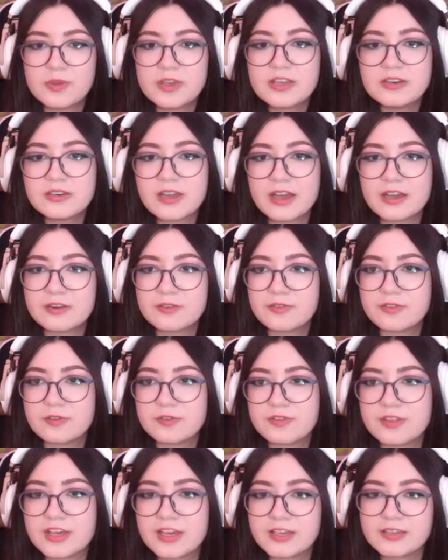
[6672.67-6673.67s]
we can add a
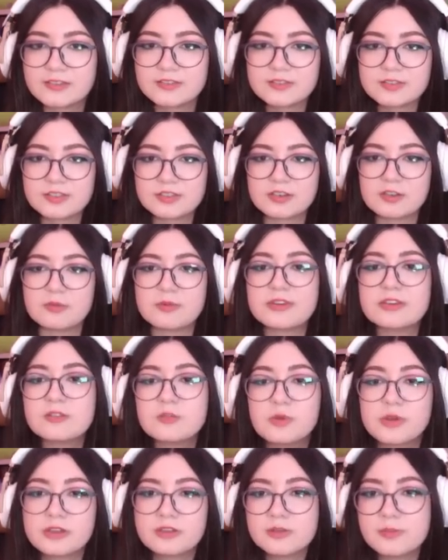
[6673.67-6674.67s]
few things, you know? We
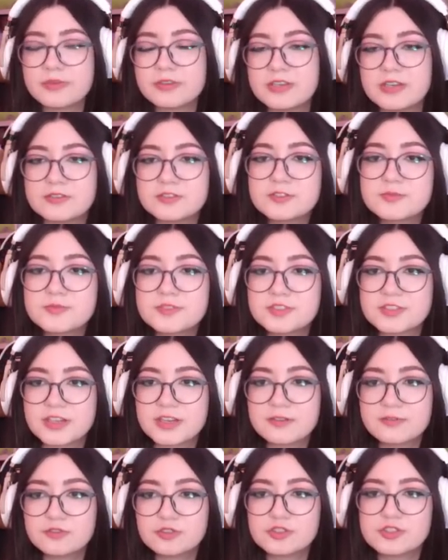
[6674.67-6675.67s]
can quickly put down some
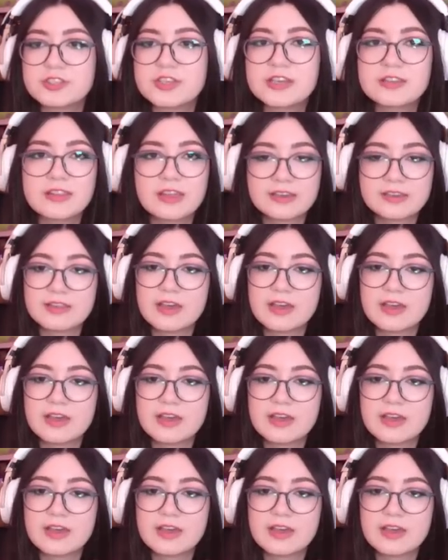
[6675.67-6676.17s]
stuff just to get,